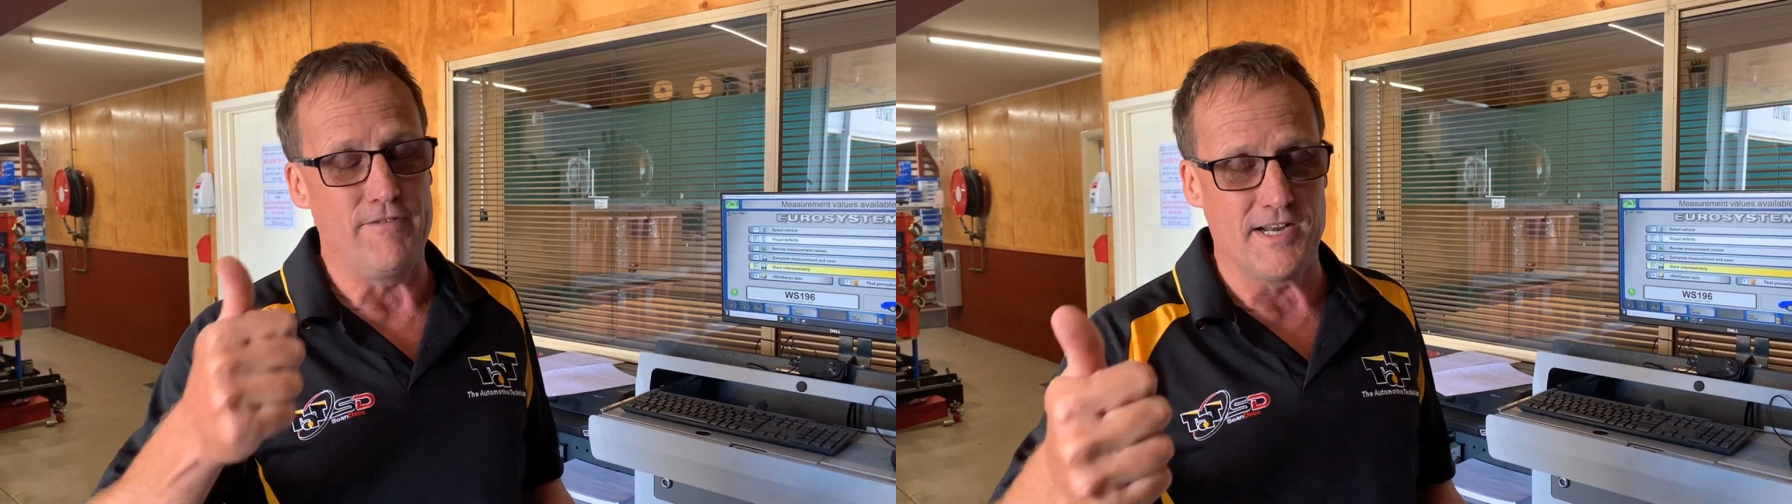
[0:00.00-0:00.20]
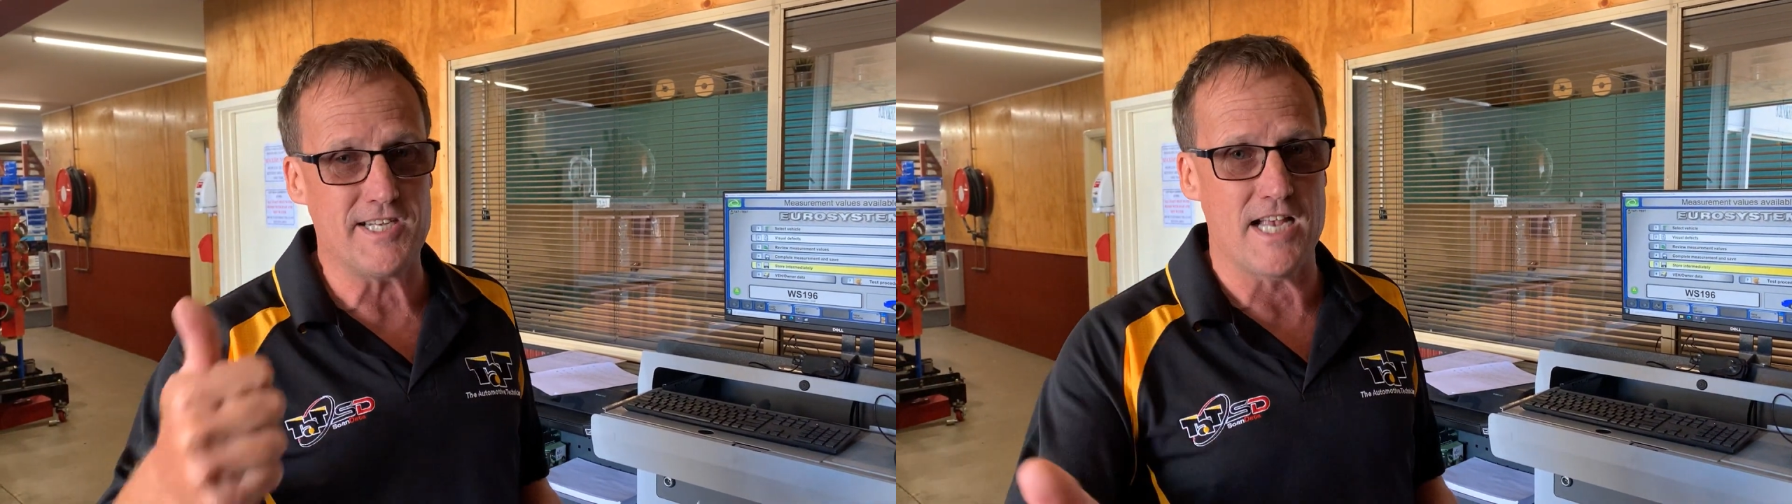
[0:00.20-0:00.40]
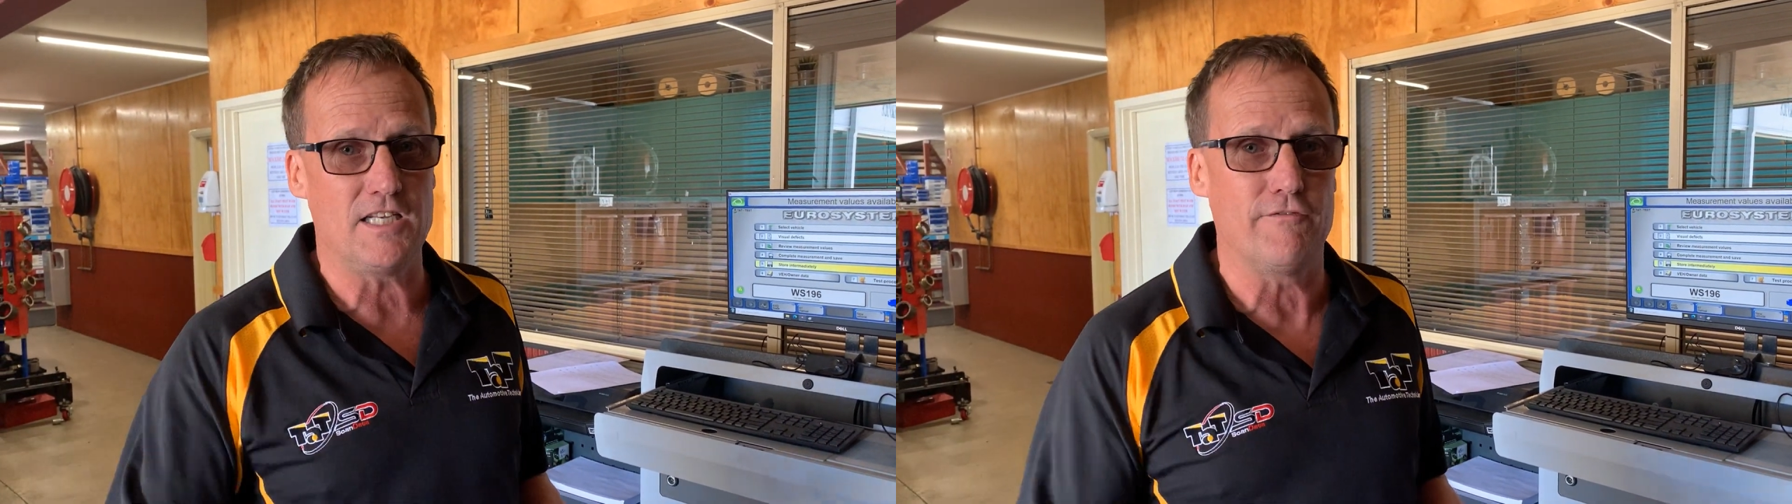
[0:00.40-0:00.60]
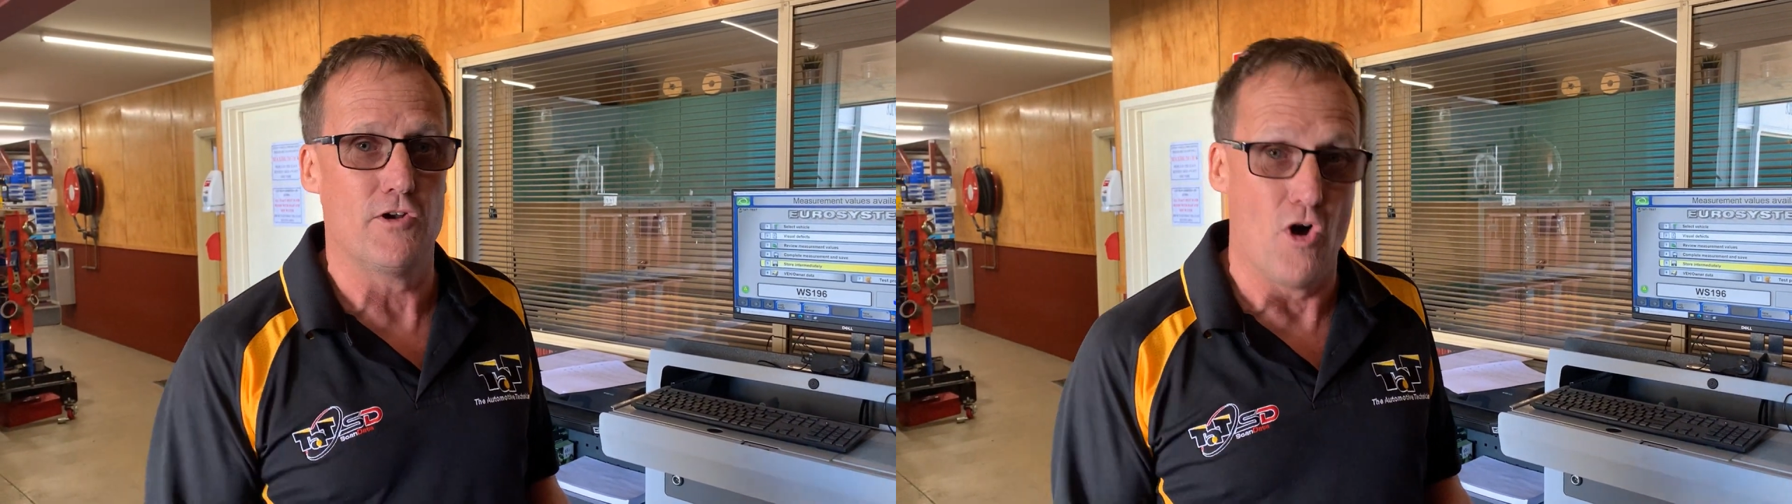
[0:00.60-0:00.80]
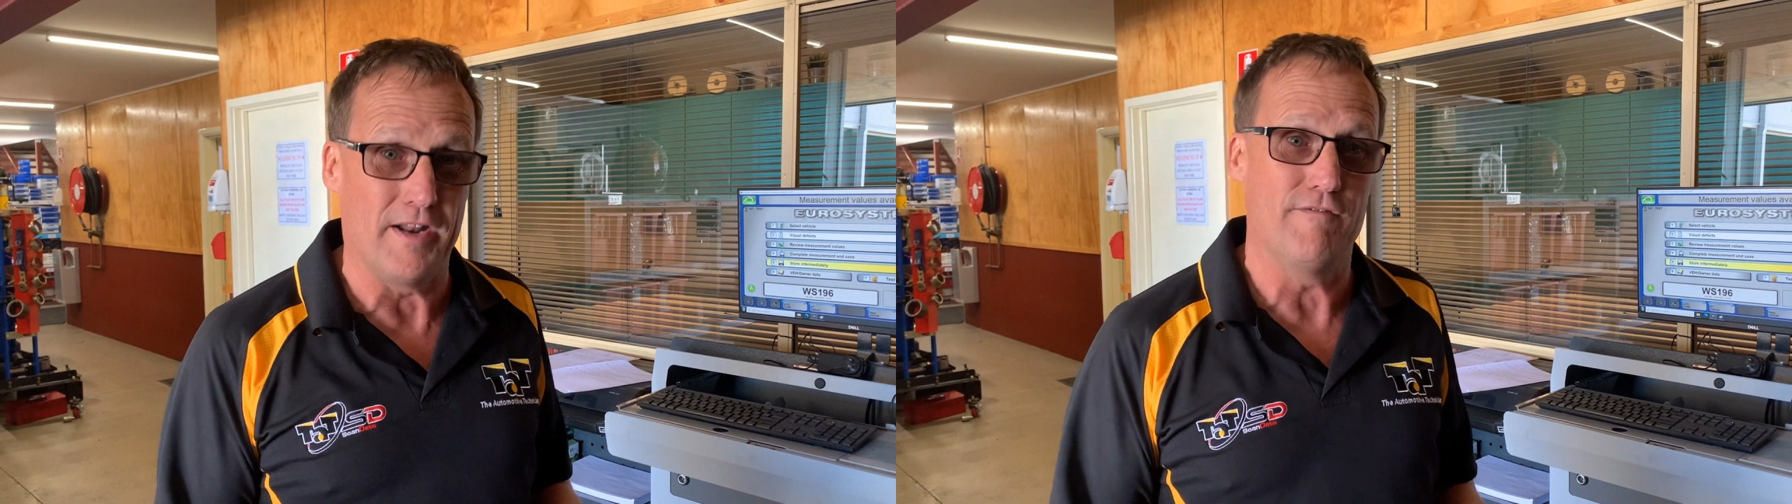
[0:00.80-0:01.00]
fantastic
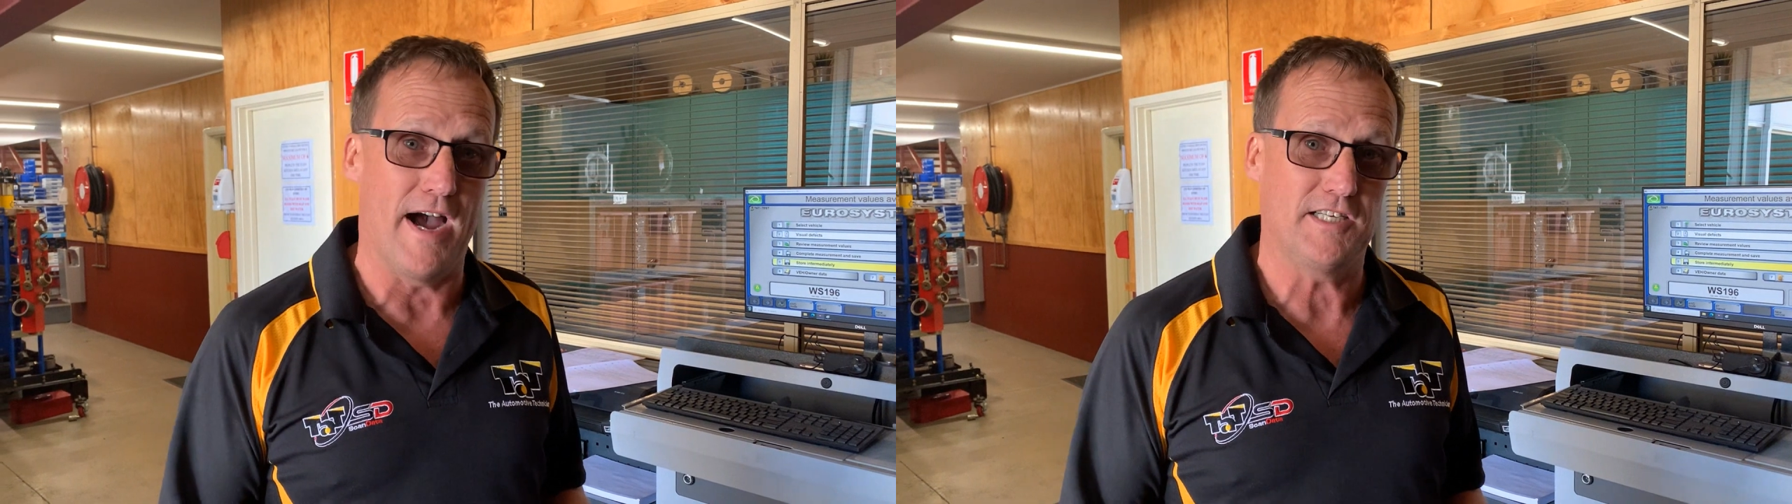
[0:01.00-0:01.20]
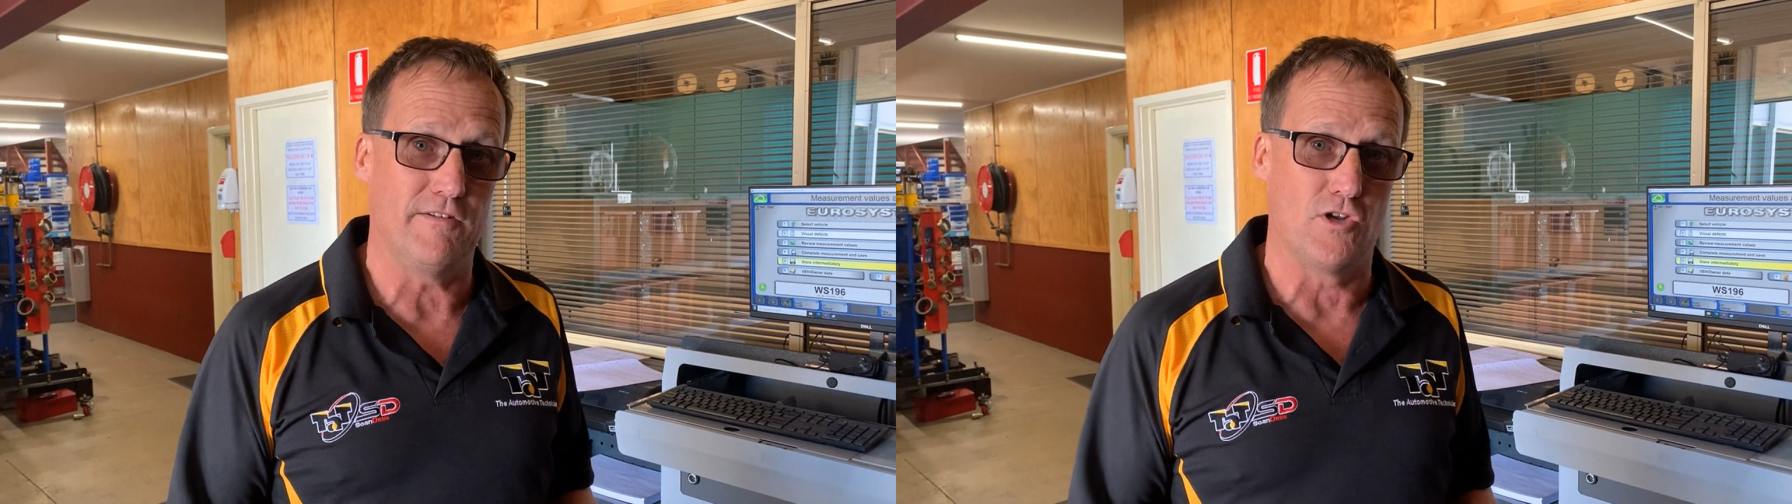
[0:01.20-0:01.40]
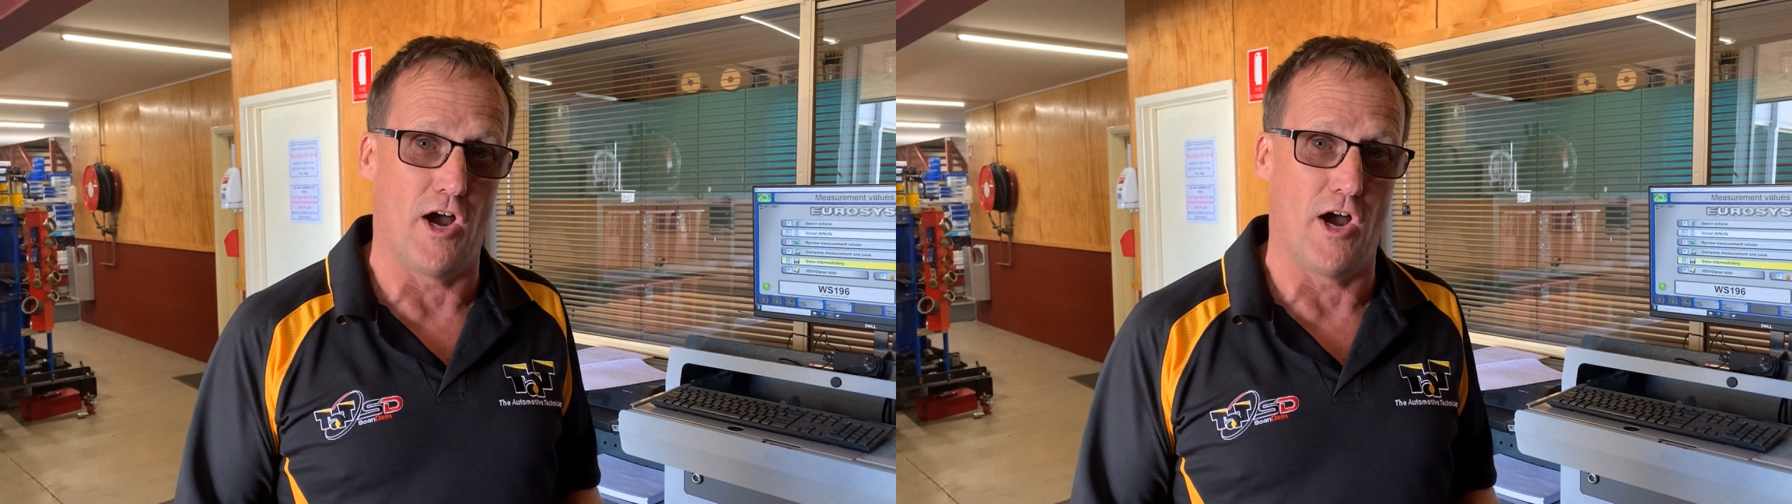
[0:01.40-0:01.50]
for non-invasive